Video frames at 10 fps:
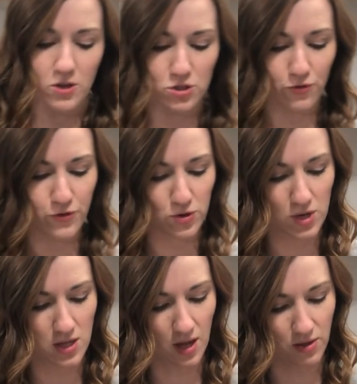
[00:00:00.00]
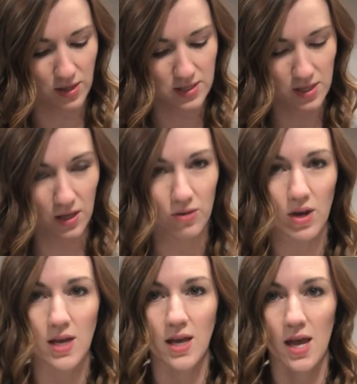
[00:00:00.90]
there's food in there, the sealing
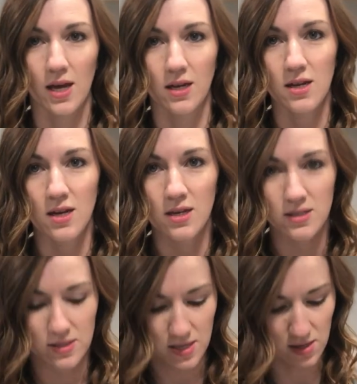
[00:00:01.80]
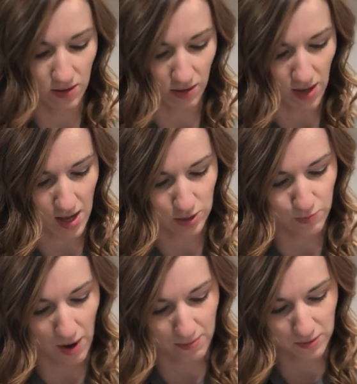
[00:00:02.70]
ring can't seal as
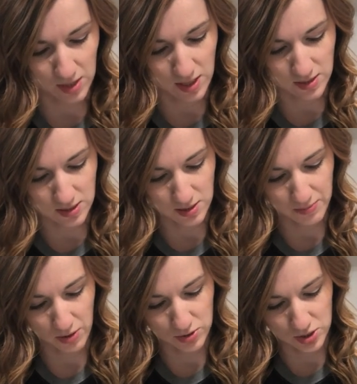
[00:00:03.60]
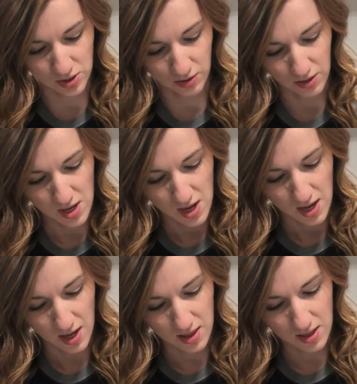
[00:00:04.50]
properly as it's supposed to,
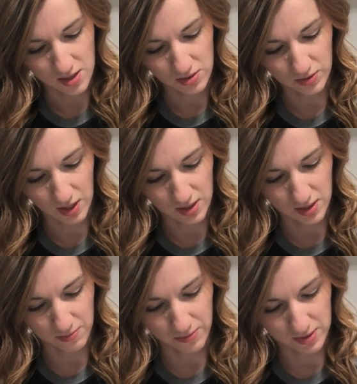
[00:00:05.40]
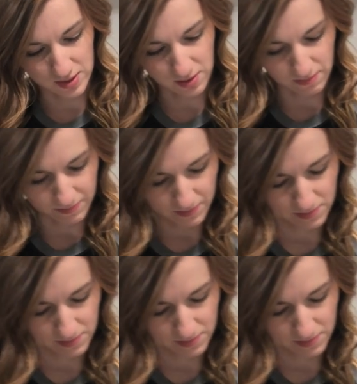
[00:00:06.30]
and then you will end up with some,